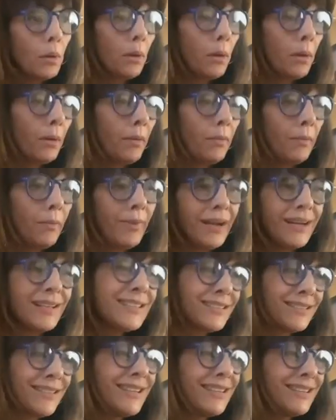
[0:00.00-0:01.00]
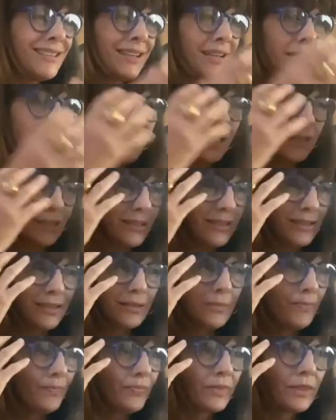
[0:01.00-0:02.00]
But is
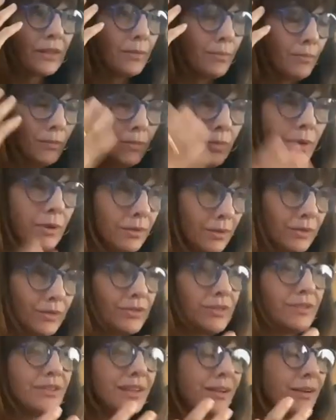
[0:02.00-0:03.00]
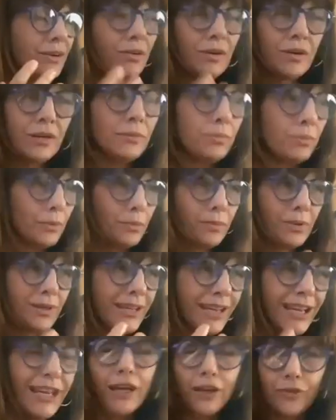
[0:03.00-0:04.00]
the most incredible
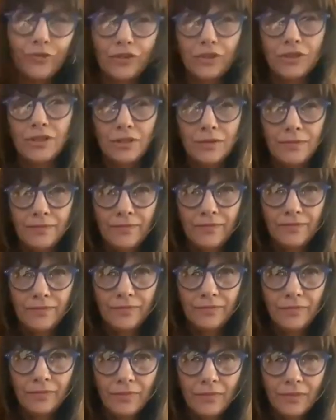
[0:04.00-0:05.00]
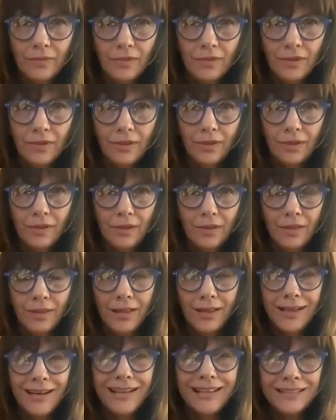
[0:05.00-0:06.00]
gift
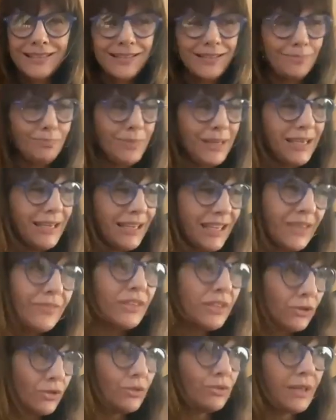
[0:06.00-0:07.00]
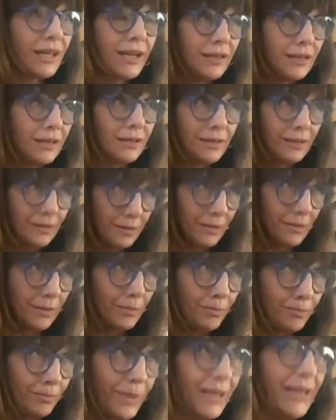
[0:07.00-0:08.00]
that has been given to that
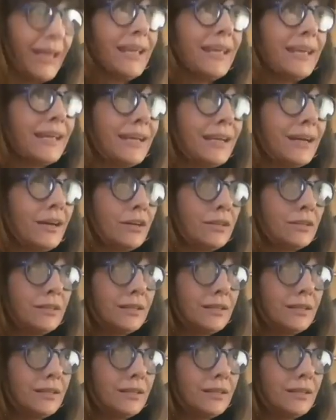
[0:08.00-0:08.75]
being on